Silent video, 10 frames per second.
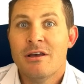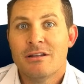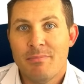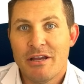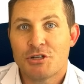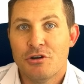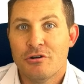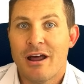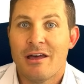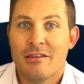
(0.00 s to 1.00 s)
to make sure you're
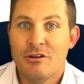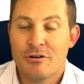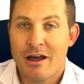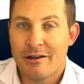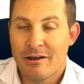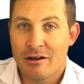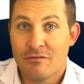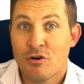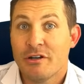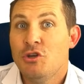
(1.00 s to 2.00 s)
not
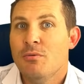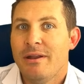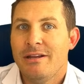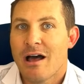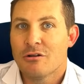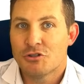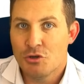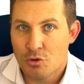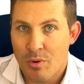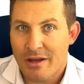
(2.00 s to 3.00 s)
converting too many dollars too
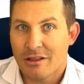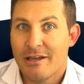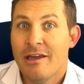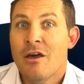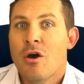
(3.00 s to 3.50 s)
quickly,